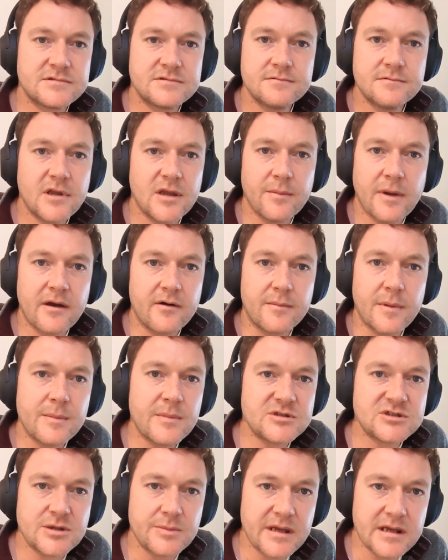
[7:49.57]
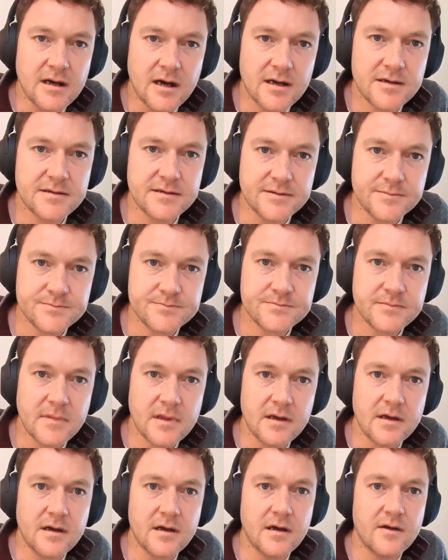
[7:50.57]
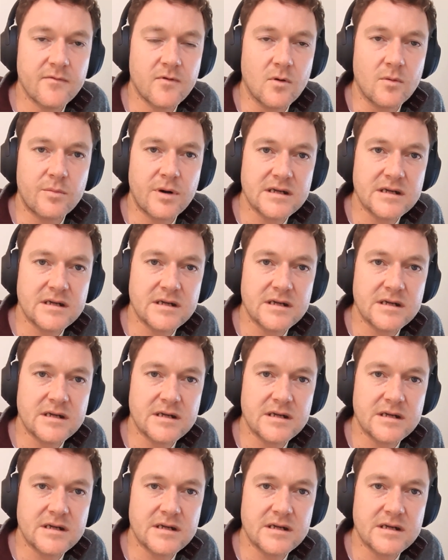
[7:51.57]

may remember Jimmy Carter, former